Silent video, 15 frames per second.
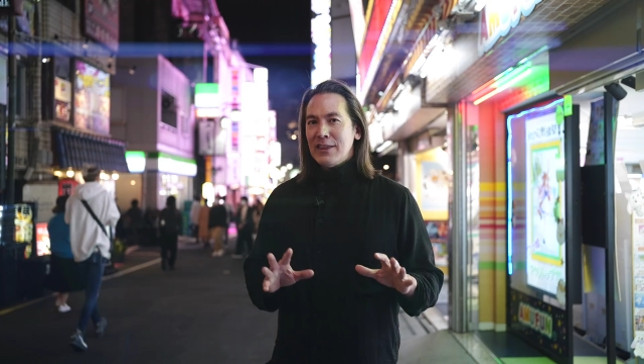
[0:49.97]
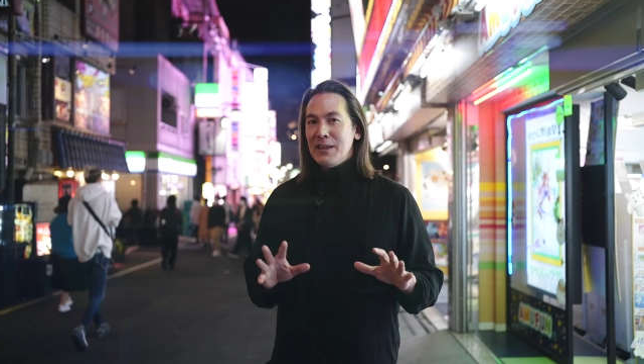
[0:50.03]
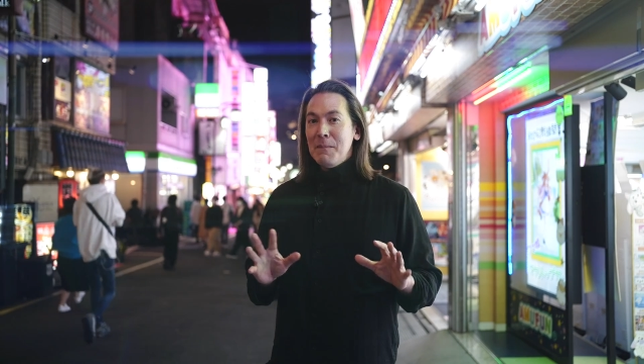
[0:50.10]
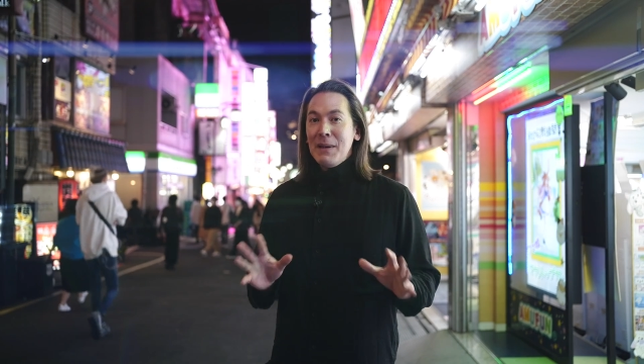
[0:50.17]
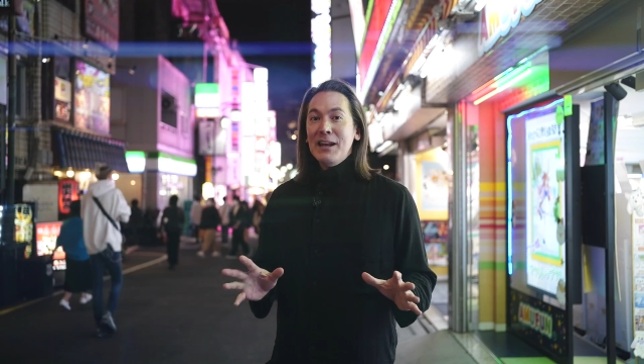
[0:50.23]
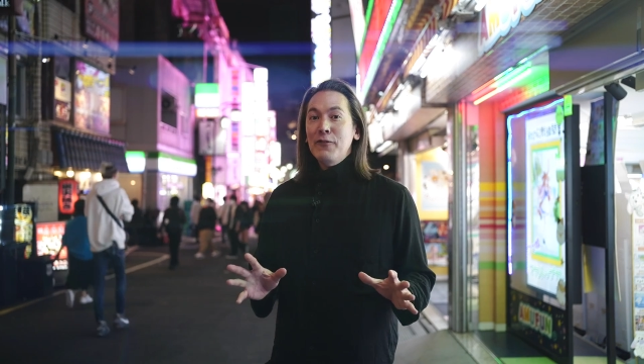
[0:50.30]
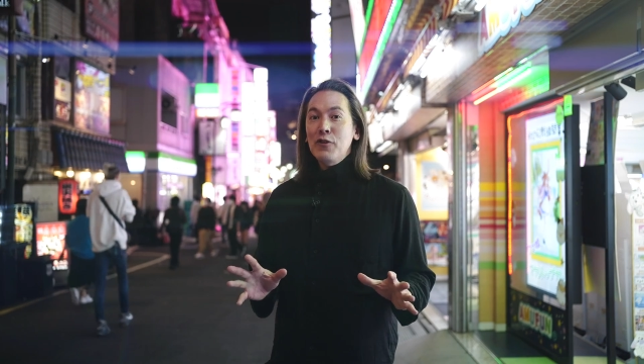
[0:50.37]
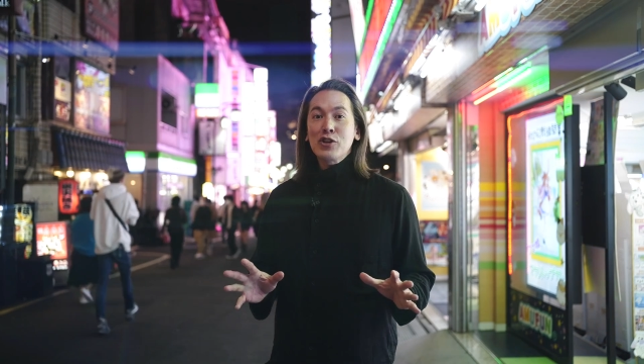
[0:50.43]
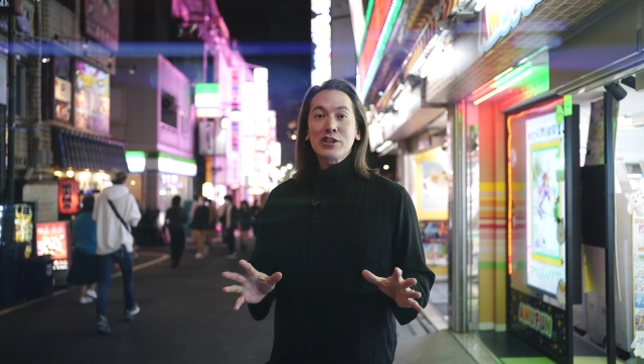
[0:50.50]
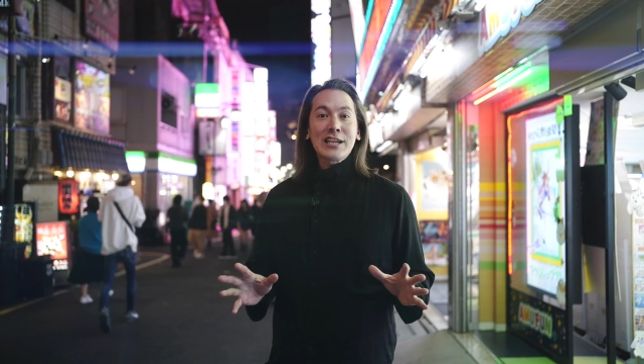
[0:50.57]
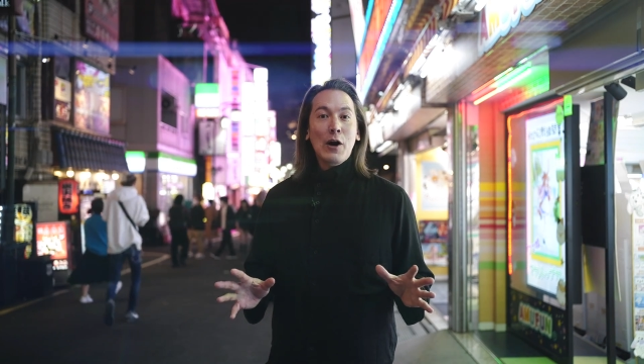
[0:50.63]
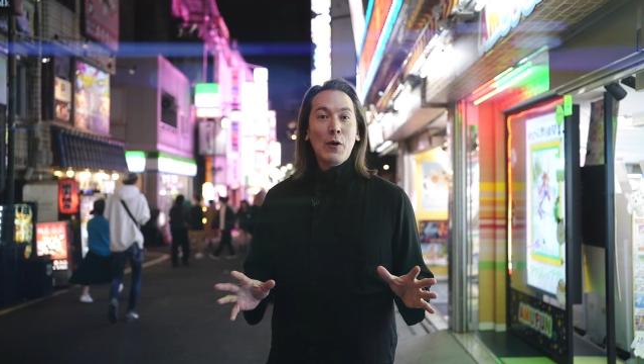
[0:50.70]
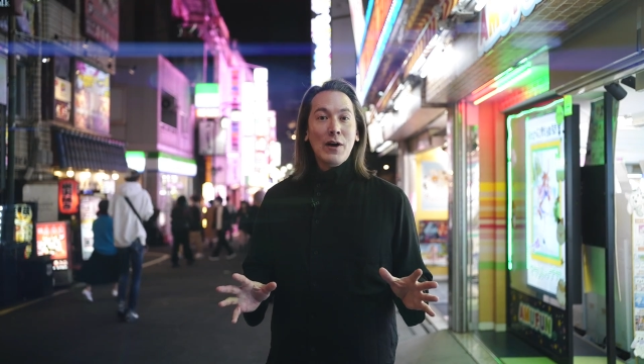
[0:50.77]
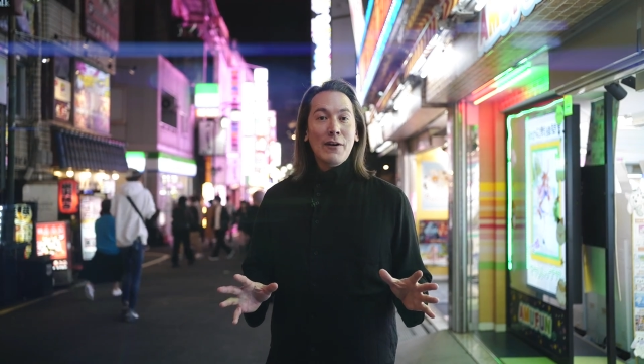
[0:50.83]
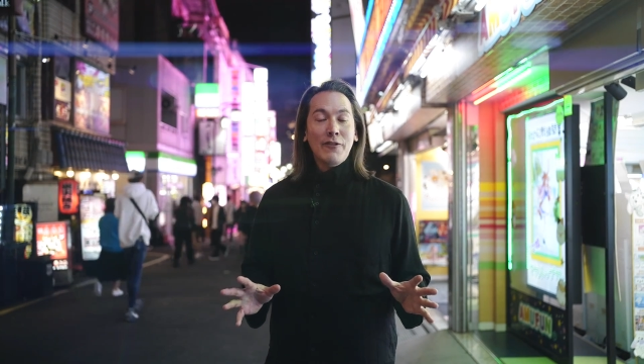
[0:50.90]
The metaverse,
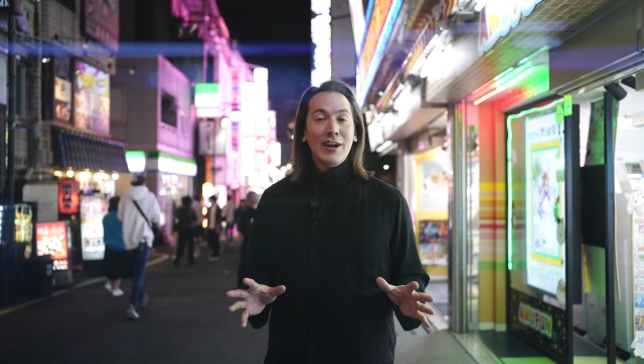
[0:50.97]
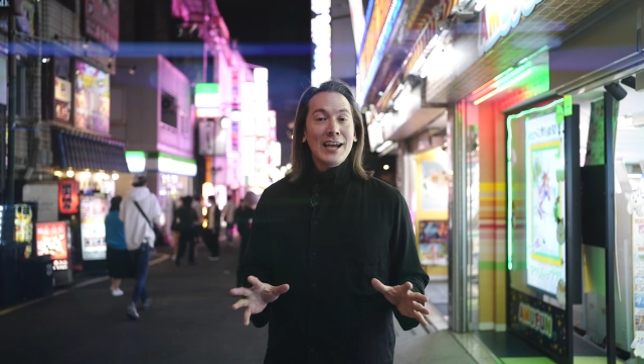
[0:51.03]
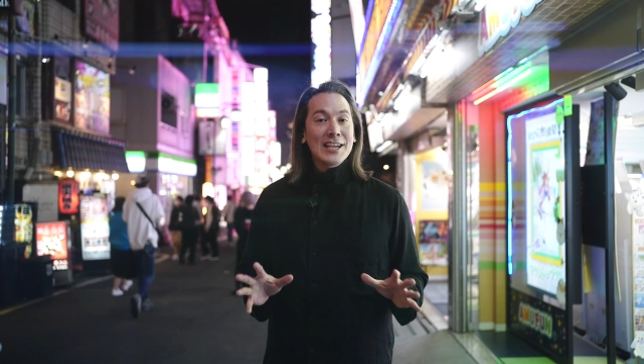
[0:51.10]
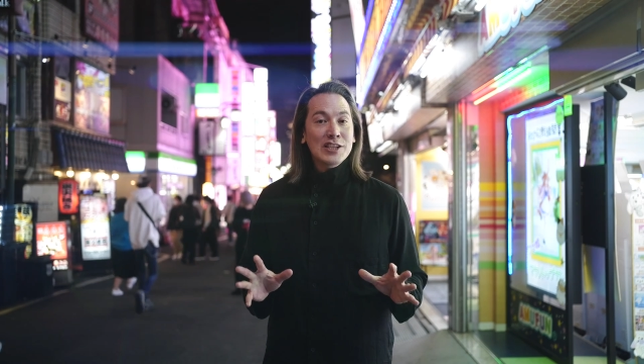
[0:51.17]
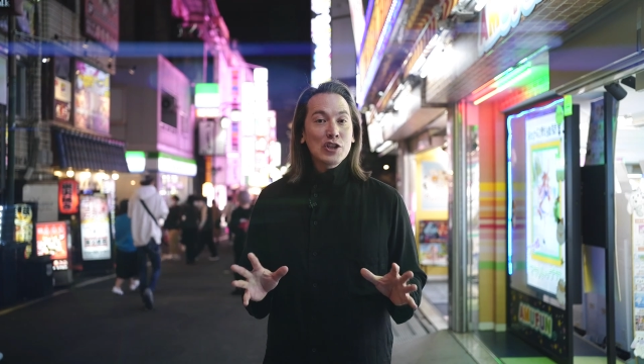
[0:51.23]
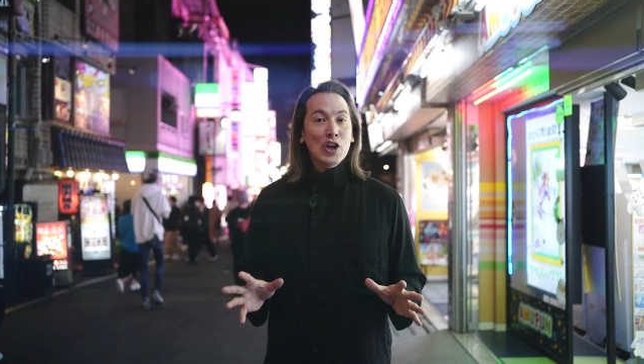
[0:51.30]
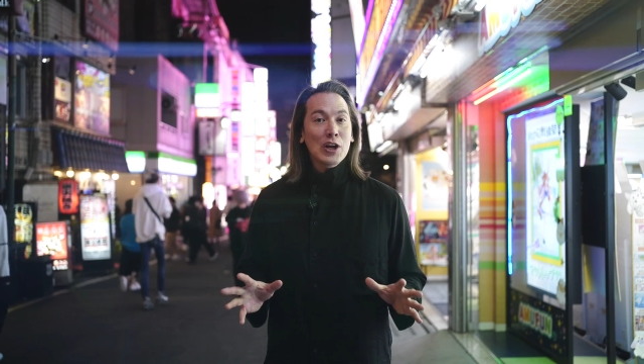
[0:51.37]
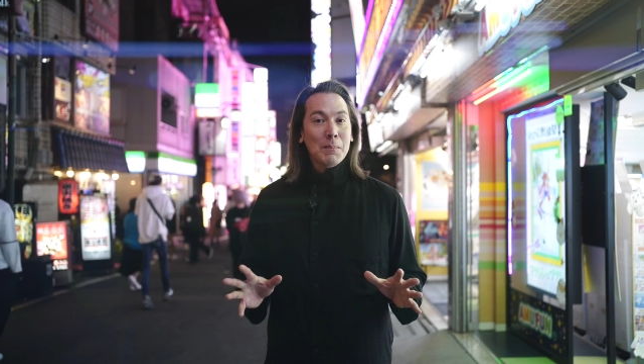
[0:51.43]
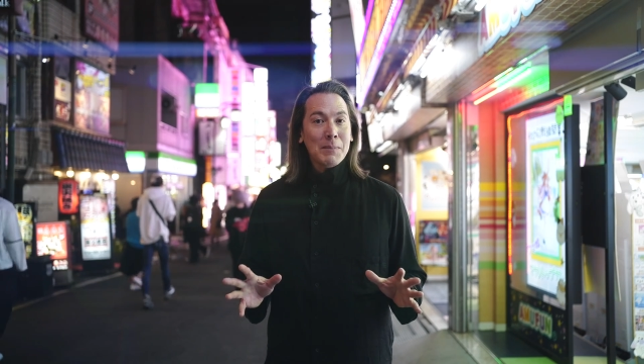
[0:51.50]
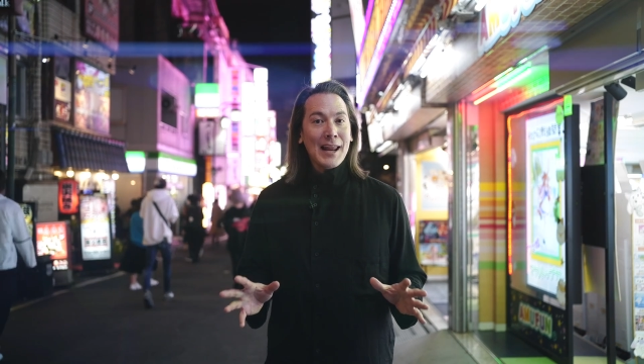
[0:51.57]
however, is not a